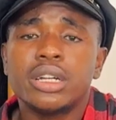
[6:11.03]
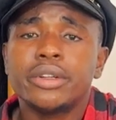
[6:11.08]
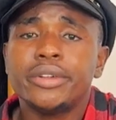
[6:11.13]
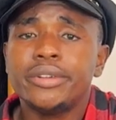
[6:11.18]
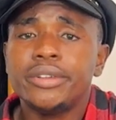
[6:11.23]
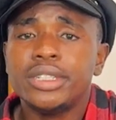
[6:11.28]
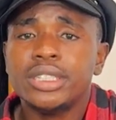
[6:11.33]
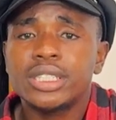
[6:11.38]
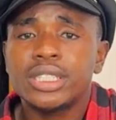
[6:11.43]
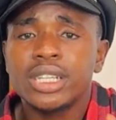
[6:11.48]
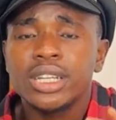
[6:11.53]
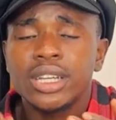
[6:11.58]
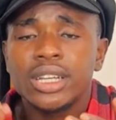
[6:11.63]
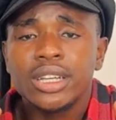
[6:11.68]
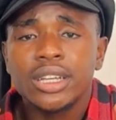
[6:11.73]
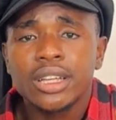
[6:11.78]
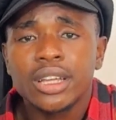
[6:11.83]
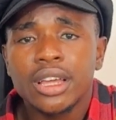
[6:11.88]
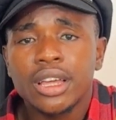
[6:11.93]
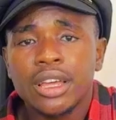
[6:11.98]
create
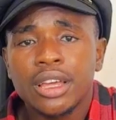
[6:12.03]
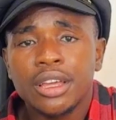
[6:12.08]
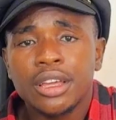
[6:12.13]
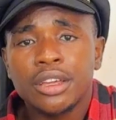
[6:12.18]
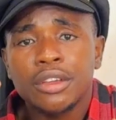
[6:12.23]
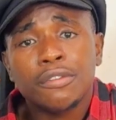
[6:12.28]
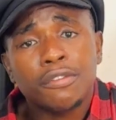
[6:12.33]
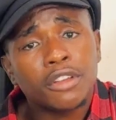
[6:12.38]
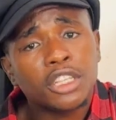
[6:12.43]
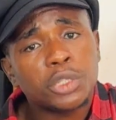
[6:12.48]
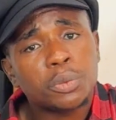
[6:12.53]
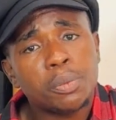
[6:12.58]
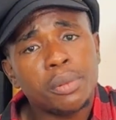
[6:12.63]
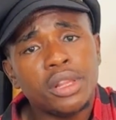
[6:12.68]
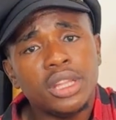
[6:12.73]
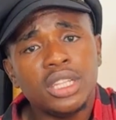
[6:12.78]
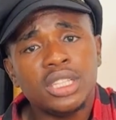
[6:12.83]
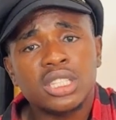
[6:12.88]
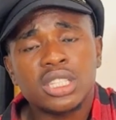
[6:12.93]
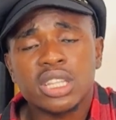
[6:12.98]

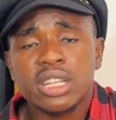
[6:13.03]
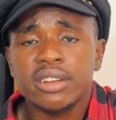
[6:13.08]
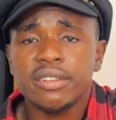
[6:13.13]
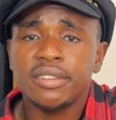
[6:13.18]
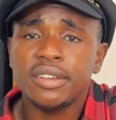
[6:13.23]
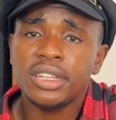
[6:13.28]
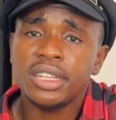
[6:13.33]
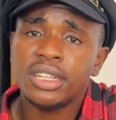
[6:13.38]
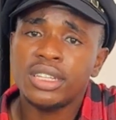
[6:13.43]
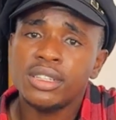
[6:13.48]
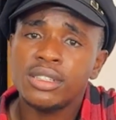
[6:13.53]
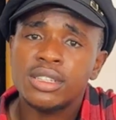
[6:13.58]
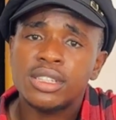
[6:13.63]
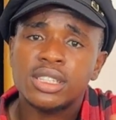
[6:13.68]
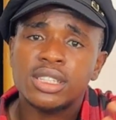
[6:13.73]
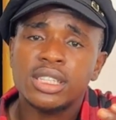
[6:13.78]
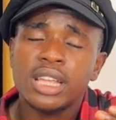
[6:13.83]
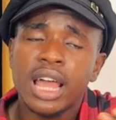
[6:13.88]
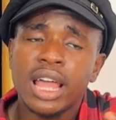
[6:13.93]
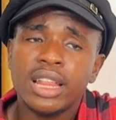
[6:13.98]
split screen,
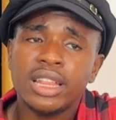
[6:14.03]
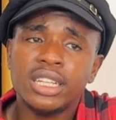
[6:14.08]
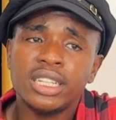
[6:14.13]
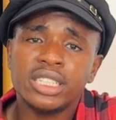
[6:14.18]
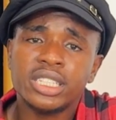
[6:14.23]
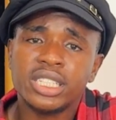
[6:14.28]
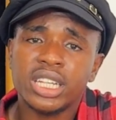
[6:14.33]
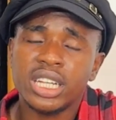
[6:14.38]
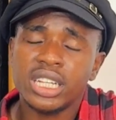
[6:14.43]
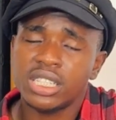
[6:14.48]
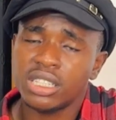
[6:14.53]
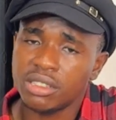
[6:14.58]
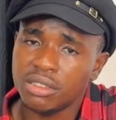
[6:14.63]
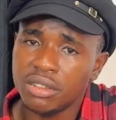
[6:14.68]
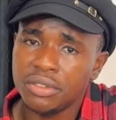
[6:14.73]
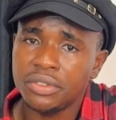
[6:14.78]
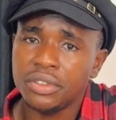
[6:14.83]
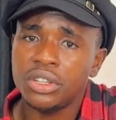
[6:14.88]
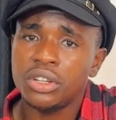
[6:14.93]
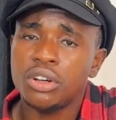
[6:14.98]
stylish text
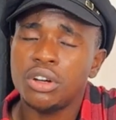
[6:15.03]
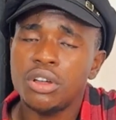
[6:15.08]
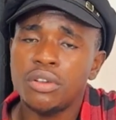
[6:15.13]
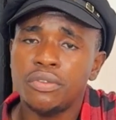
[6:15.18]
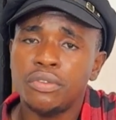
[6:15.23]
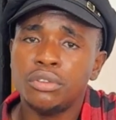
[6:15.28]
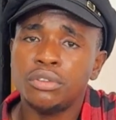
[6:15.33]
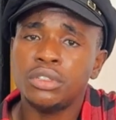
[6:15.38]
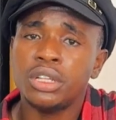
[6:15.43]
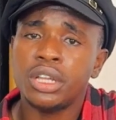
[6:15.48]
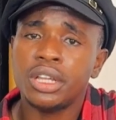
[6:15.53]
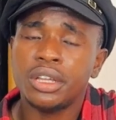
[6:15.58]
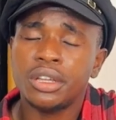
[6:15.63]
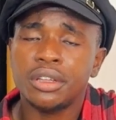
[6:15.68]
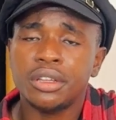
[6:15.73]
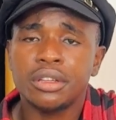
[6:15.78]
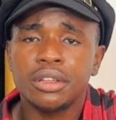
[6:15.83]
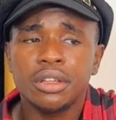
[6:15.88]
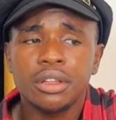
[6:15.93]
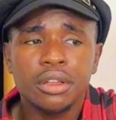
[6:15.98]
reveal, or
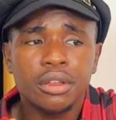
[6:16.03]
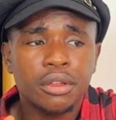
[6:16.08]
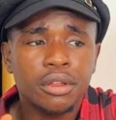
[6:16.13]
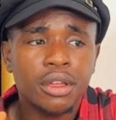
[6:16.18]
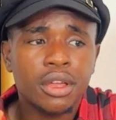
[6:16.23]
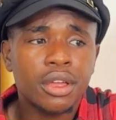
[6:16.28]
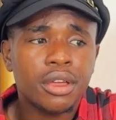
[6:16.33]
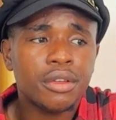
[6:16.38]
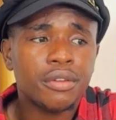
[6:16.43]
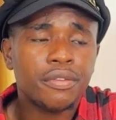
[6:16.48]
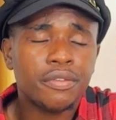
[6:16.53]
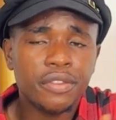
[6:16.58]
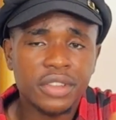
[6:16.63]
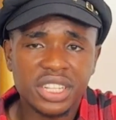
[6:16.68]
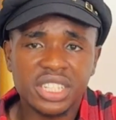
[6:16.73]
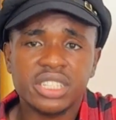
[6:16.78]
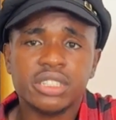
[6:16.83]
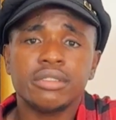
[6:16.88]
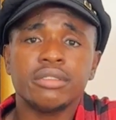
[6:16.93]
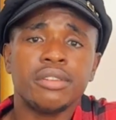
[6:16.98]
even
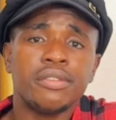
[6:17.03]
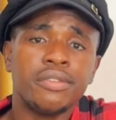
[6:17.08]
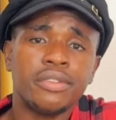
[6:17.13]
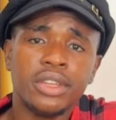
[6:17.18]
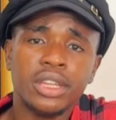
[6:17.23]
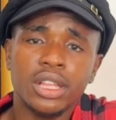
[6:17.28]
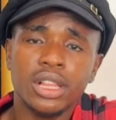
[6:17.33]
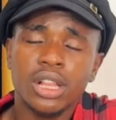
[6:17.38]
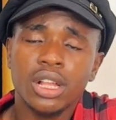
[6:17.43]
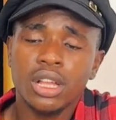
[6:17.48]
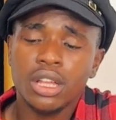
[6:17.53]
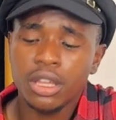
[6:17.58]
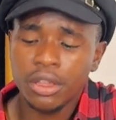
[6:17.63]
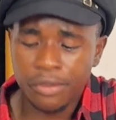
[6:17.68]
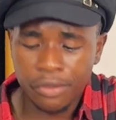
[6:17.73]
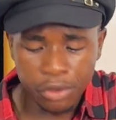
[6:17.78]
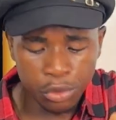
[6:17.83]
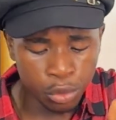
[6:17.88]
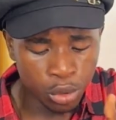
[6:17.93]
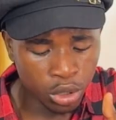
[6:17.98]
face reveal. If
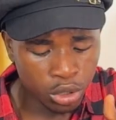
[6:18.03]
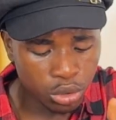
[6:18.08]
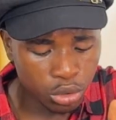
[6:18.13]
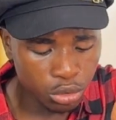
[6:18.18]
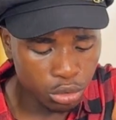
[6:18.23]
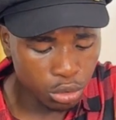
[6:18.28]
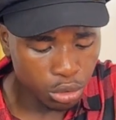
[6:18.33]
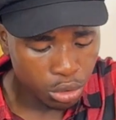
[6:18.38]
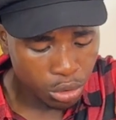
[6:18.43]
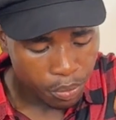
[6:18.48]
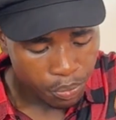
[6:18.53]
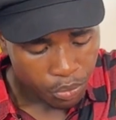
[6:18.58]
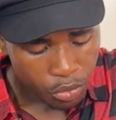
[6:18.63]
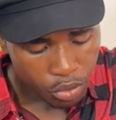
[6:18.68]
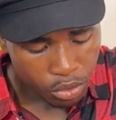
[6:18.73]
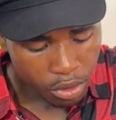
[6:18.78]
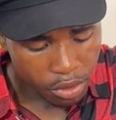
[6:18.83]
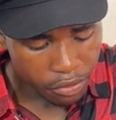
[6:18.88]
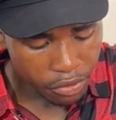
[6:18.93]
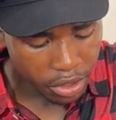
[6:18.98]
you want to
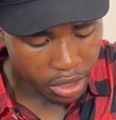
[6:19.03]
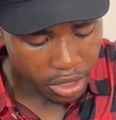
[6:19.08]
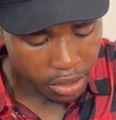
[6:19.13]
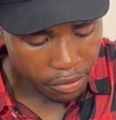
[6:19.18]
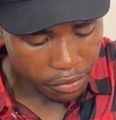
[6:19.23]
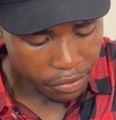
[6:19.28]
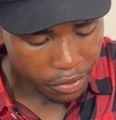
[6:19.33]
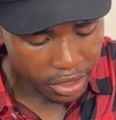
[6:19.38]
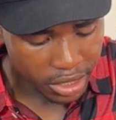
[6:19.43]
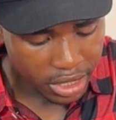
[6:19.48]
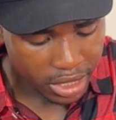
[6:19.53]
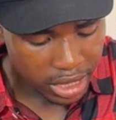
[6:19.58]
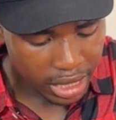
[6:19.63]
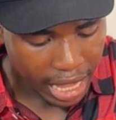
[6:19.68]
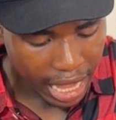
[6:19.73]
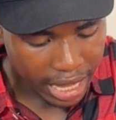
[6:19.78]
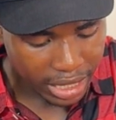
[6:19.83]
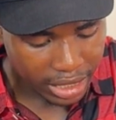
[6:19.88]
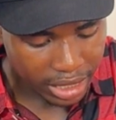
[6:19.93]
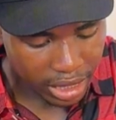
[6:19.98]
reveal the face
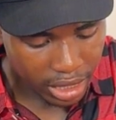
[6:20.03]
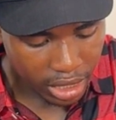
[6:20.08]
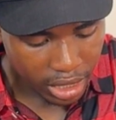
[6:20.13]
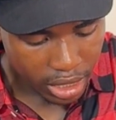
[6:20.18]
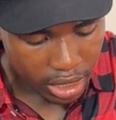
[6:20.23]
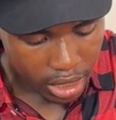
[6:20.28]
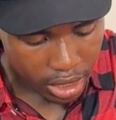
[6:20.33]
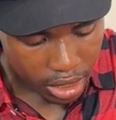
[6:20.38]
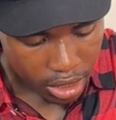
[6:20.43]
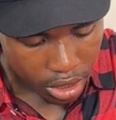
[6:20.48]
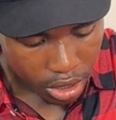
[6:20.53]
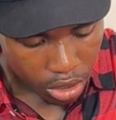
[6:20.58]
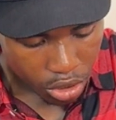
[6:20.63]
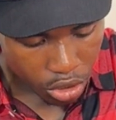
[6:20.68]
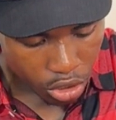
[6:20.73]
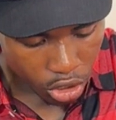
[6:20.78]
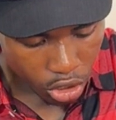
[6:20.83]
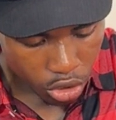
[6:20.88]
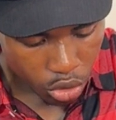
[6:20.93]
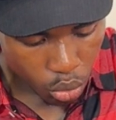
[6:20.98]
lightly,
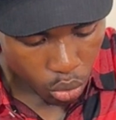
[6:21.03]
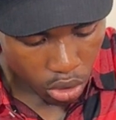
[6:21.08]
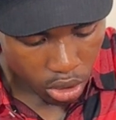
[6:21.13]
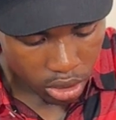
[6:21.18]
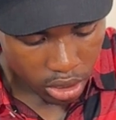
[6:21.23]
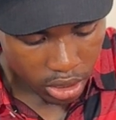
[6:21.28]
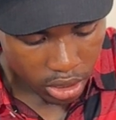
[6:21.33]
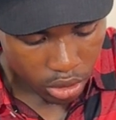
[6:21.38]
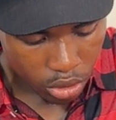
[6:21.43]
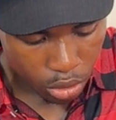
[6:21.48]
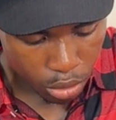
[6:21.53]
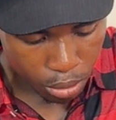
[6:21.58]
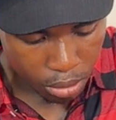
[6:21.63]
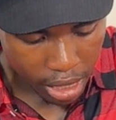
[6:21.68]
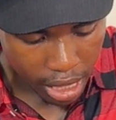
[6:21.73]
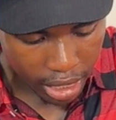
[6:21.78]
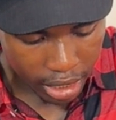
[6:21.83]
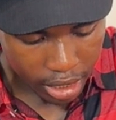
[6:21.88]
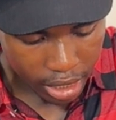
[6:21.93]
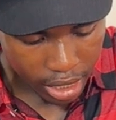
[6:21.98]
you just want it to be
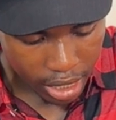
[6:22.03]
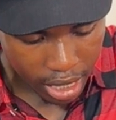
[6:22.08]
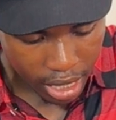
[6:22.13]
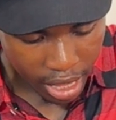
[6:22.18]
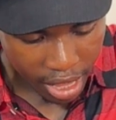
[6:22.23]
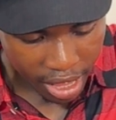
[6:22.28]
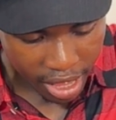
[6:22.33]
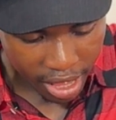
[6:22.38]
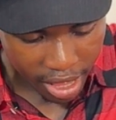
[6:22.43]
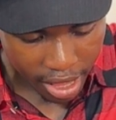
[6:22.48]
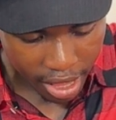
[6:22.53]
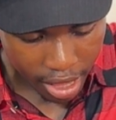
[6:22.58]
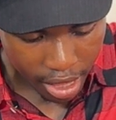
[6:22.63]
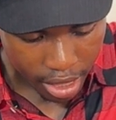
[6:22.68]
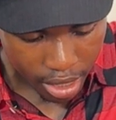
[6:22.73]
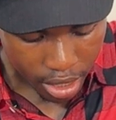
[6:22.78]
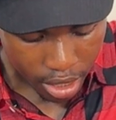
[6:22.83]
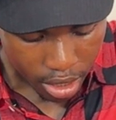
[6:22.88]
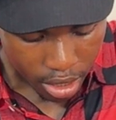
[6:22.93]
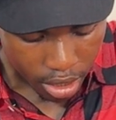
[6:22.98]
like
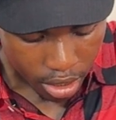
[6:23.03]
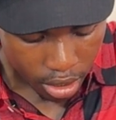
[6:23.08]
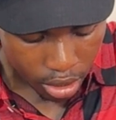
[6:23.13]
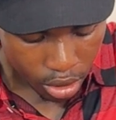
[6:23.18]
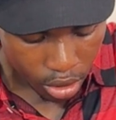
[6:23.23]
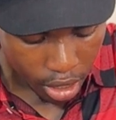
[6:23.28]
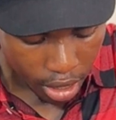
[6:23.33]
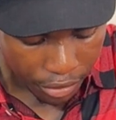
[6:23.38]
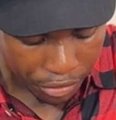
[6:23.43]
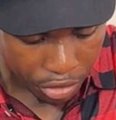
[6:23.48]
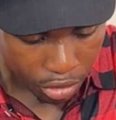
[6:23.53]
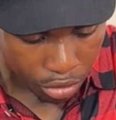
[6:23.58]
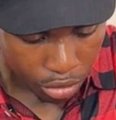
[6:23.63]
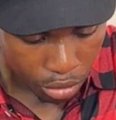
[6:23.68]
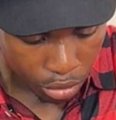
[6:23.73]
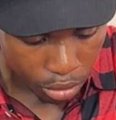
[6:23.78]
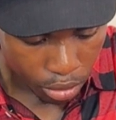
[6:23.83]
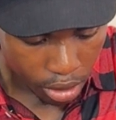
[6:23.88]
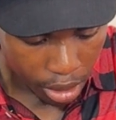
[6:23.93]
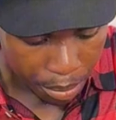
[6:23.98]
all you have to
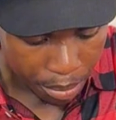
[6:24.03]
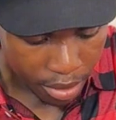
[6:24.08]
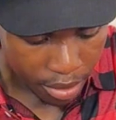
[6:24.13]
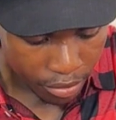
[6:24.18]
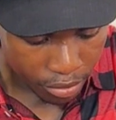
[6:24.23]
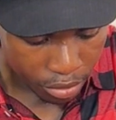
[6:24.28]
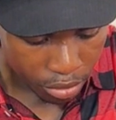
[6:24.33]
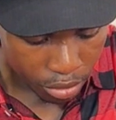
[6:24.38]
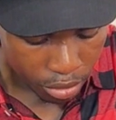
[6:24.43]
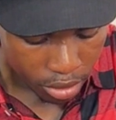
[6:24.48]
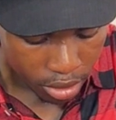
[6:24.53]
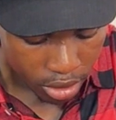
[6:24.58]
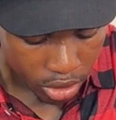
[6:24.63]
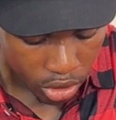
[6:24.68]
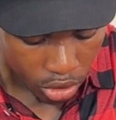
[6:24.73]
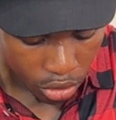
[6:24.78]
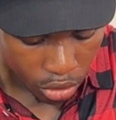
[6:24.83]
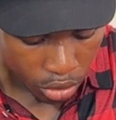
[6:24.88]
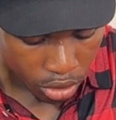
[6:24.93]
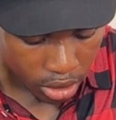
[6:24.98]
do, let me even do this
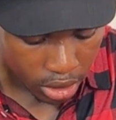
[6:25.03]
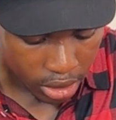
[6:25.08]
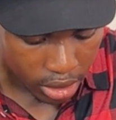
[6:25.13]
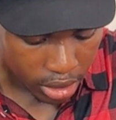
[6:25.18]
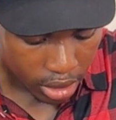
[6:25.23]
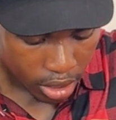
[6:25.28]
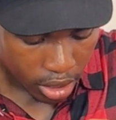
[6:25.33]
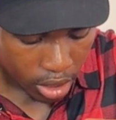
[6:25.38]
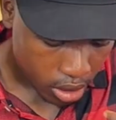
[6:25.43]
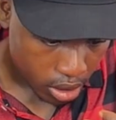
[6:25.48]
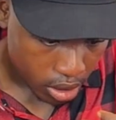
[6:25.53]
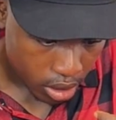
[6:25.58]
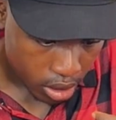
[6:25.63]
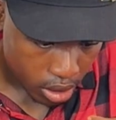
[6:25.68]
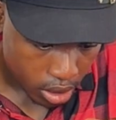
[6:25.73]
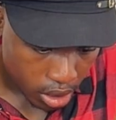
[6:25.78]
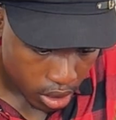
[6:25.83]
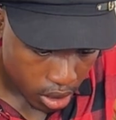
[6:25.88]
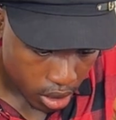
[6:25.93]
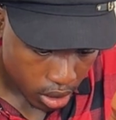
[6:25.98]
so you see.
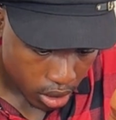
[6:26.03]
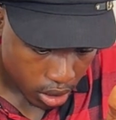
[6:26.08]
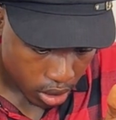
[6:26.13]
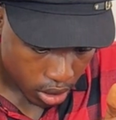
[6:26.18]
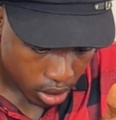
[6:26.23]
Then